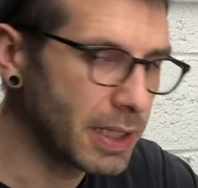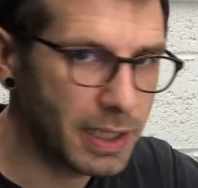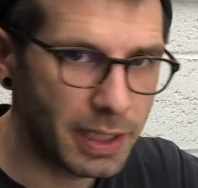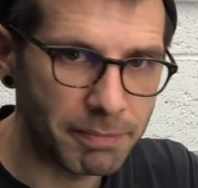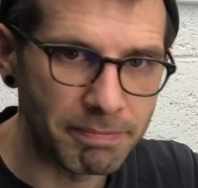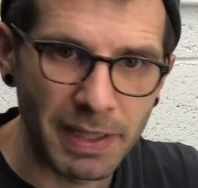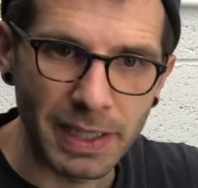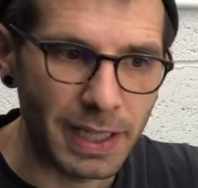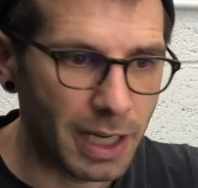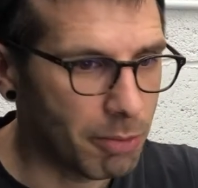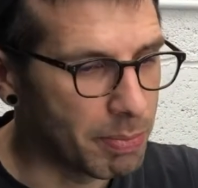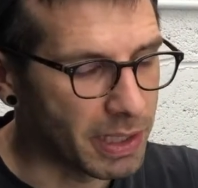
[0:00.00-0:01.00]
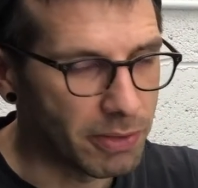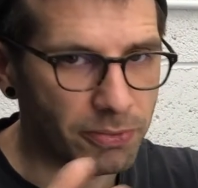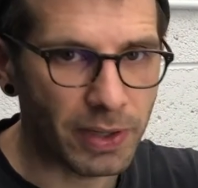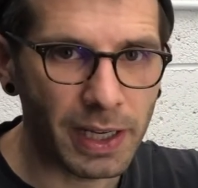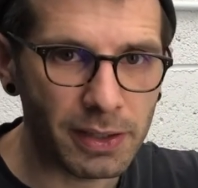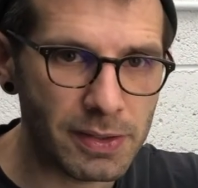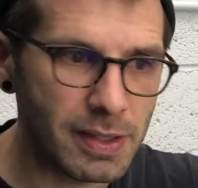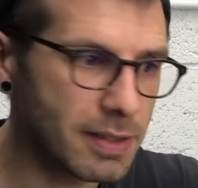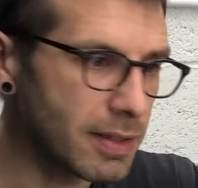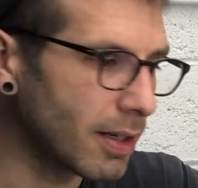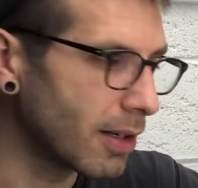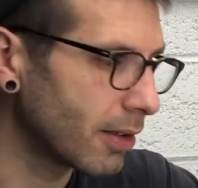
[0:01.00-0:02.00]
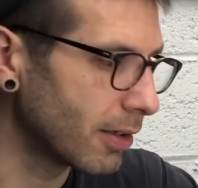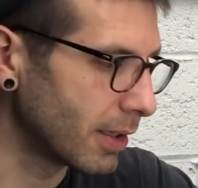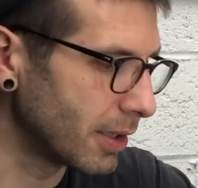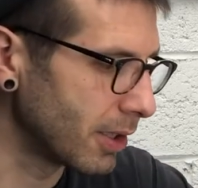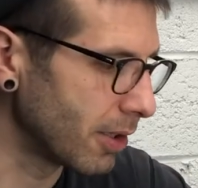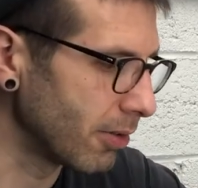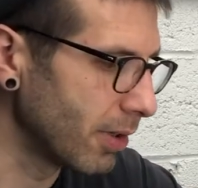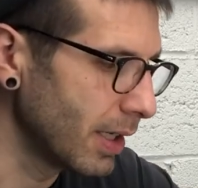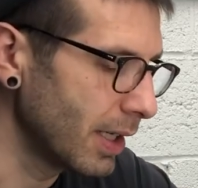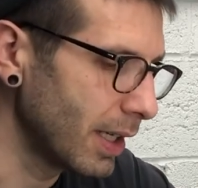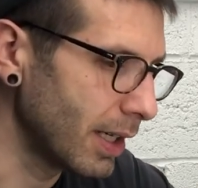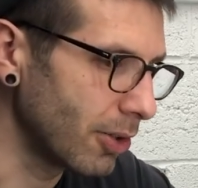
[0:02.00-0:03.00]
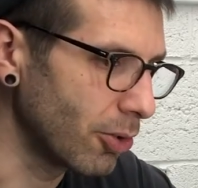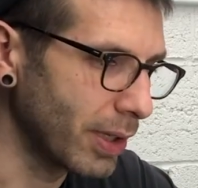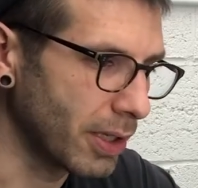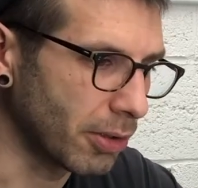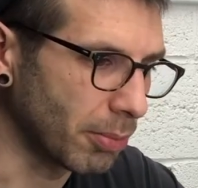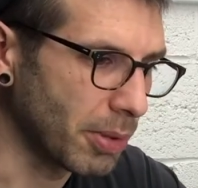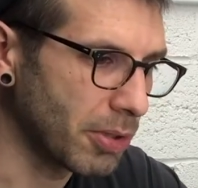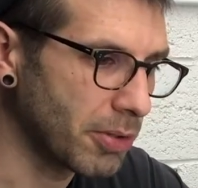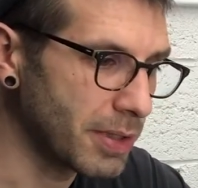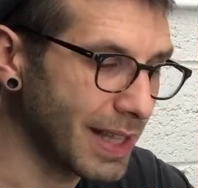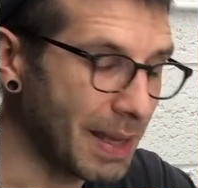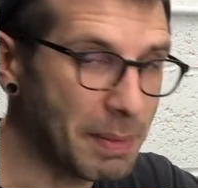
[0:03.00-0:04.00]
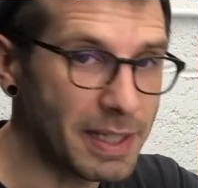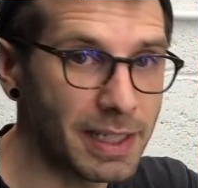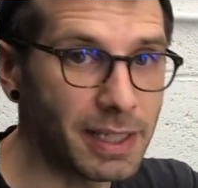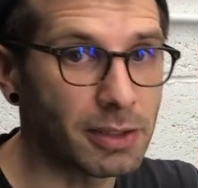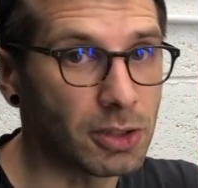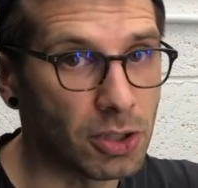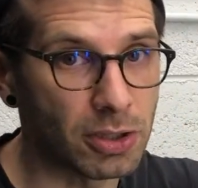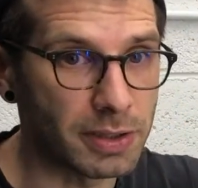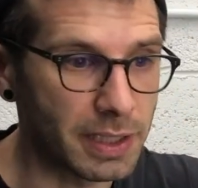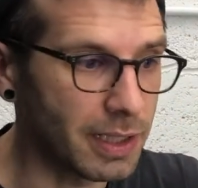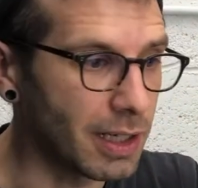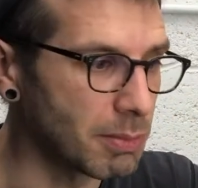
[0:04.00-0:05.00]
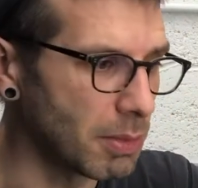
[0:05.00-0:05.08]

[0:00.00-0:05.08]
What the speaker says: on how big of files these are and how quick your computer is, that may take a long time.